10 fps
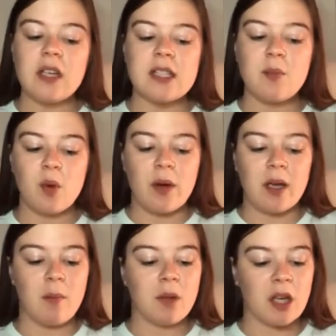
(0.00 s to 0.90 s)
as a
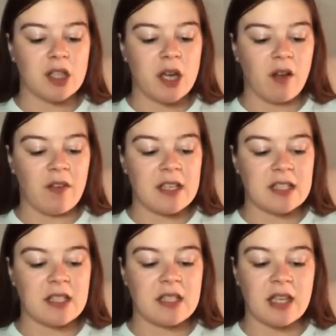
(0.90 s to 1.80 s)
boy, Malarchuk
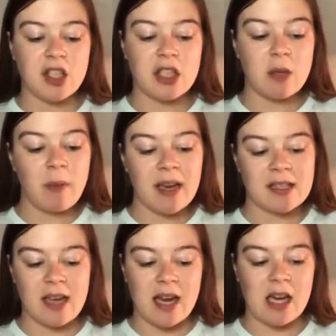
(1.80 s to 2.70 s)
faced such deep
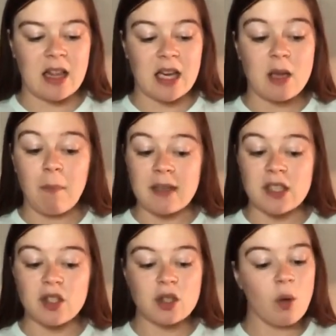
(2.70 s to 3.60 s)
anxiety that he
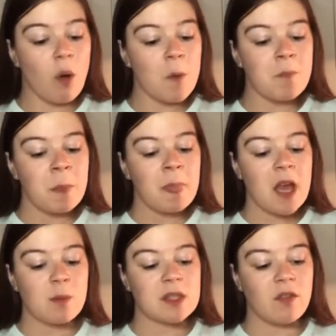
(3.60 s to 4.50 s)
missed school
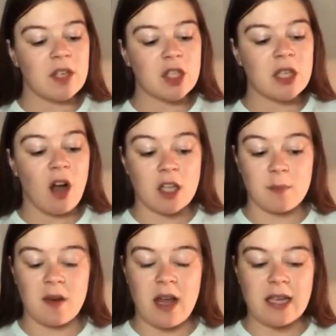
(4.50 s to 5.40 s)
and was eventually
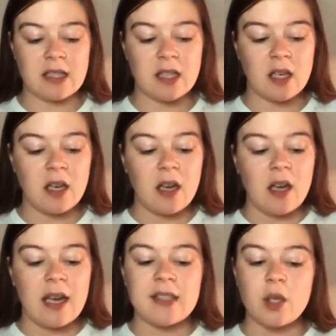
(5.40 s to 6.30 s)
hospitalized.
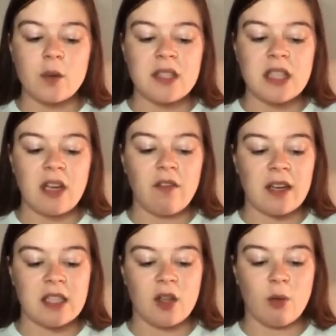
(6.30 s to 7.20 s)
His OCD
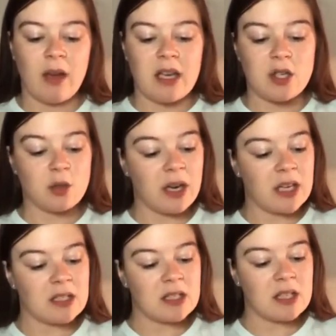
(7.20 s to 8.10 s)
affected the way he
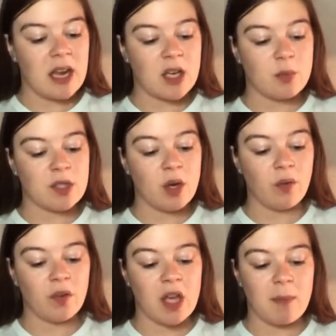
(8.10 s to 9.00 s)
trained, and he was
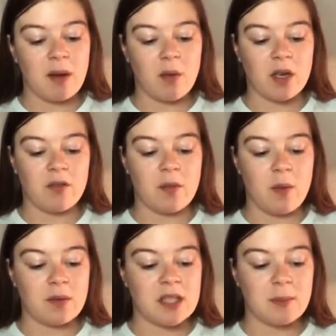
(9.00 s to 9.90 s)
known for keeping one of the
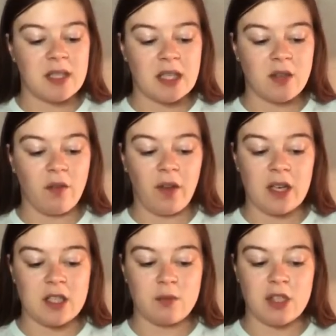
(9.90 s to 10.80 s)
most obsessive
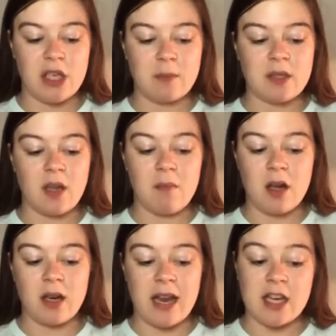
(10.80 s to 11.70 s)
fitness regimes
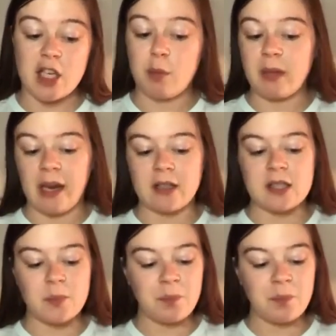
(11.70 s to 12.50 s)
among NHL players.